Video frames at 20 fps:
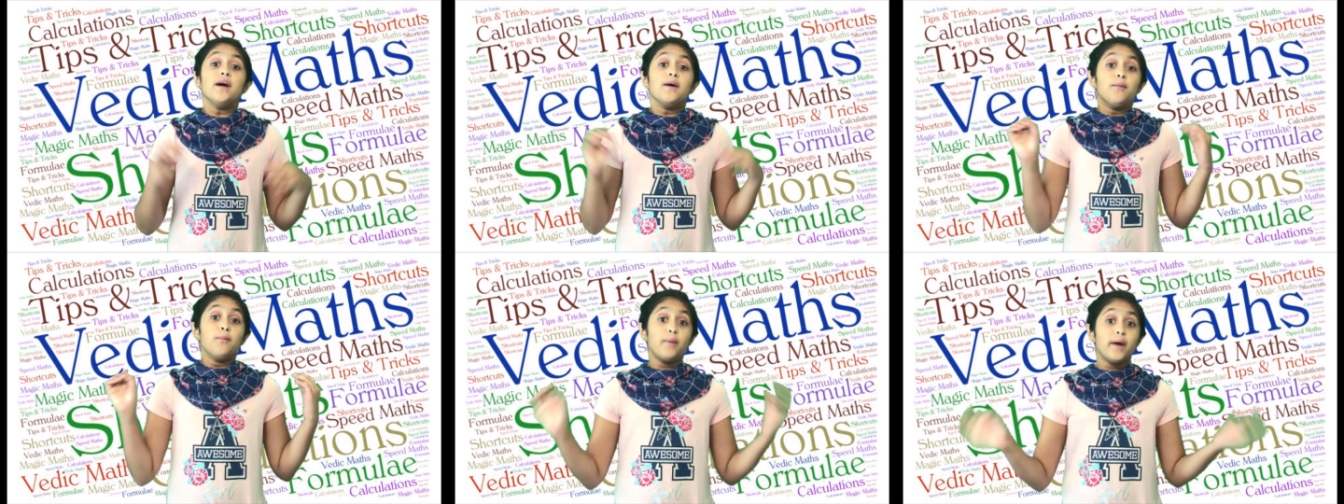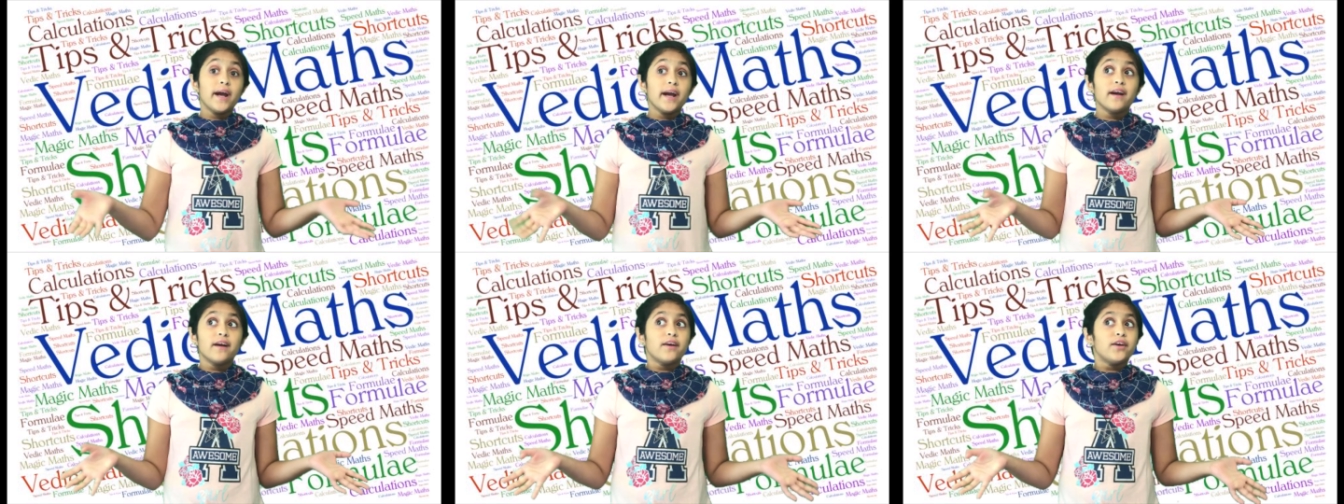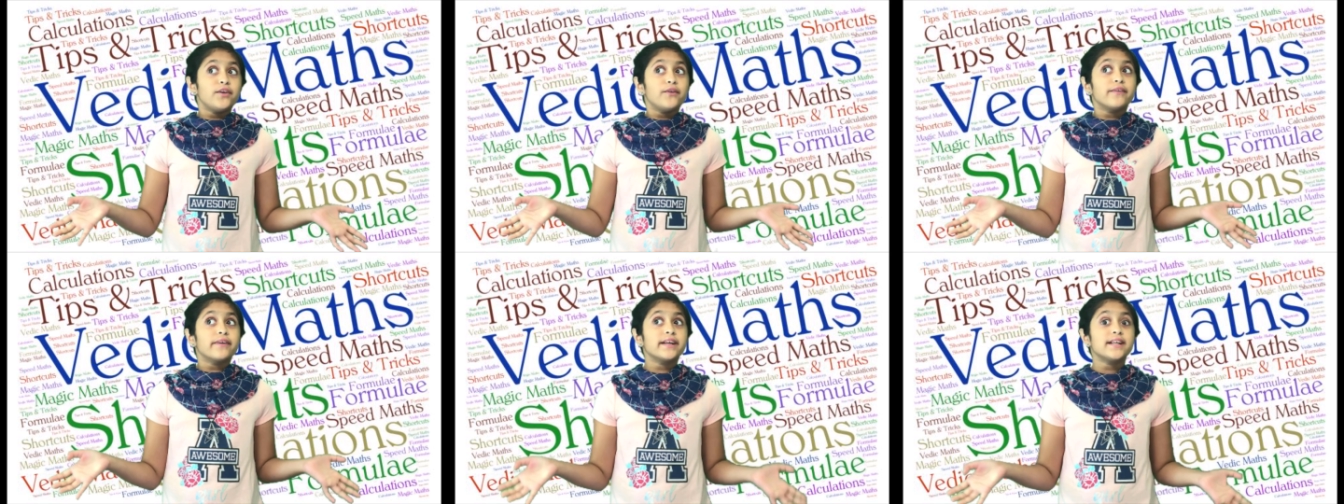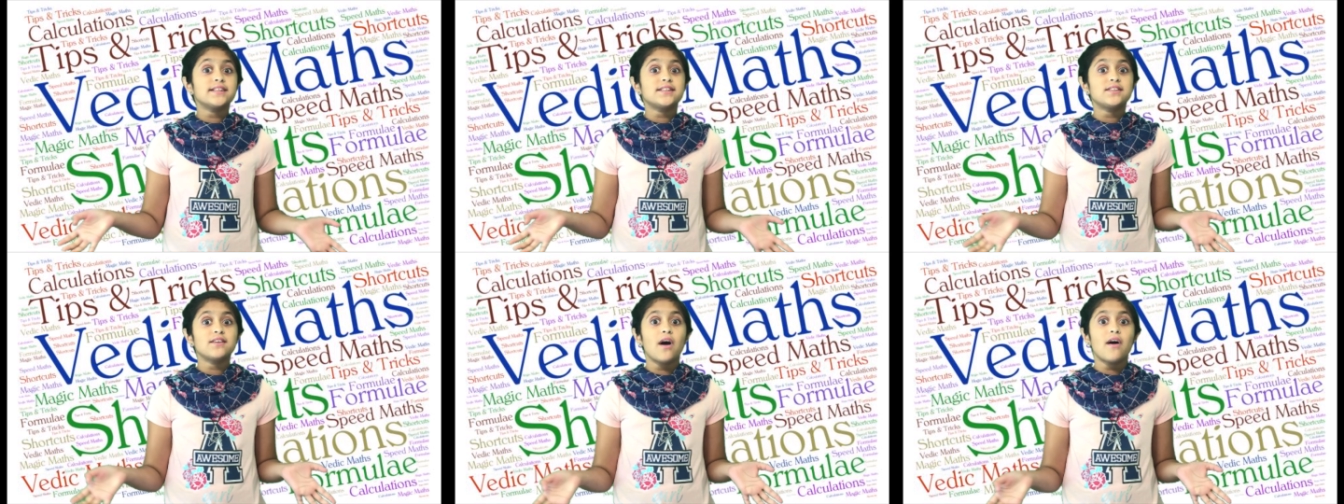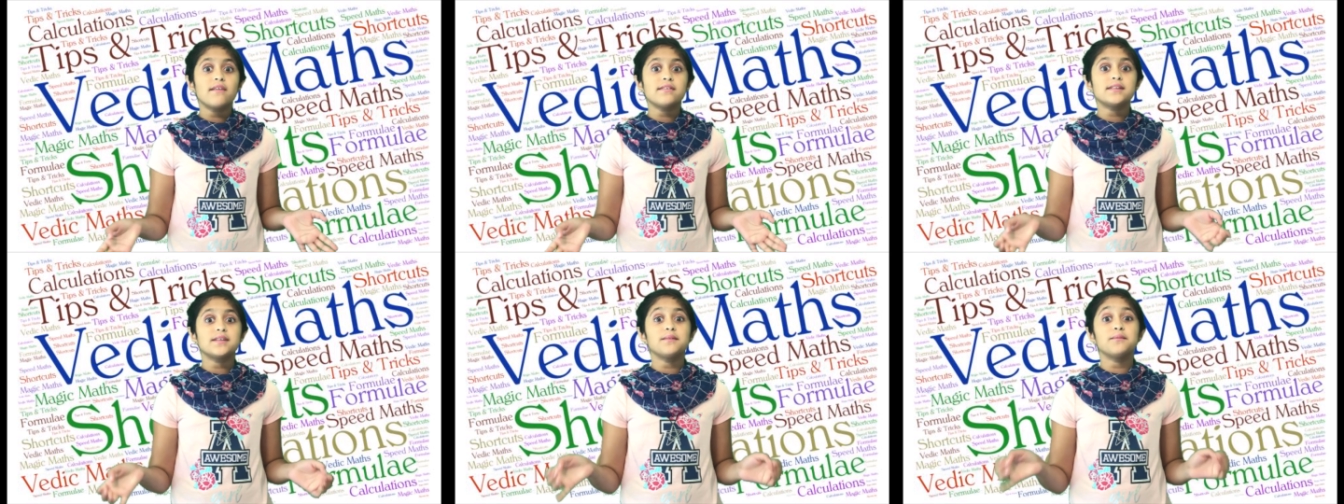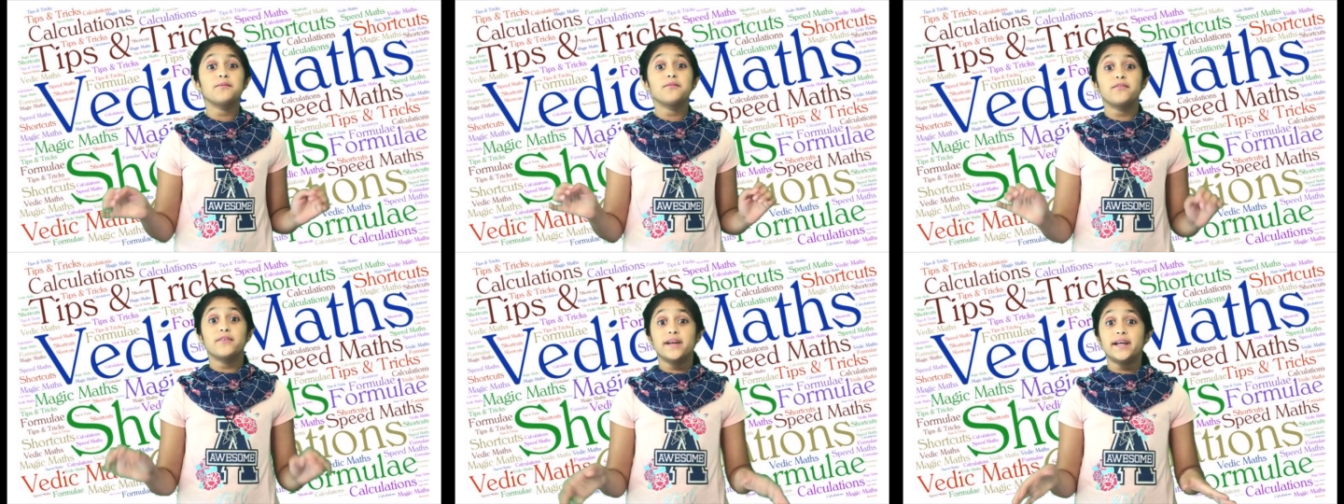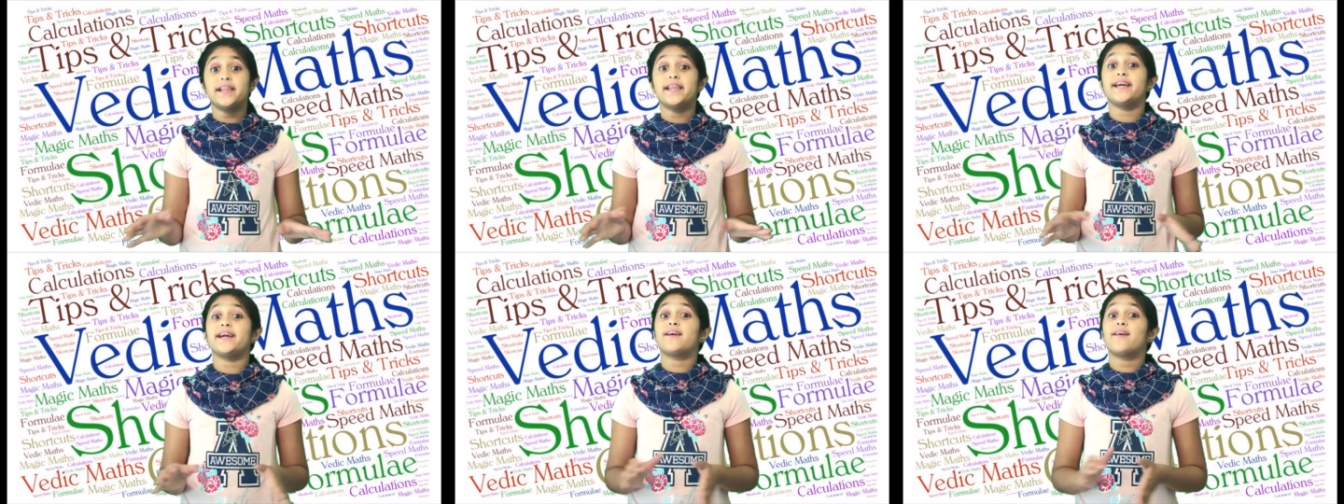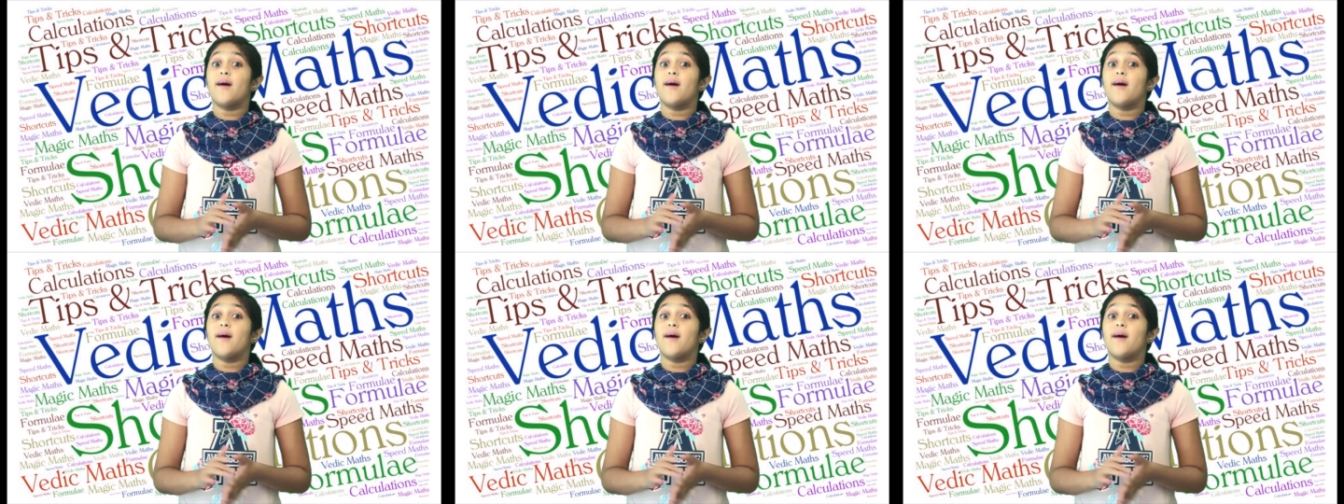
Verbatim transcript: where you can solve some really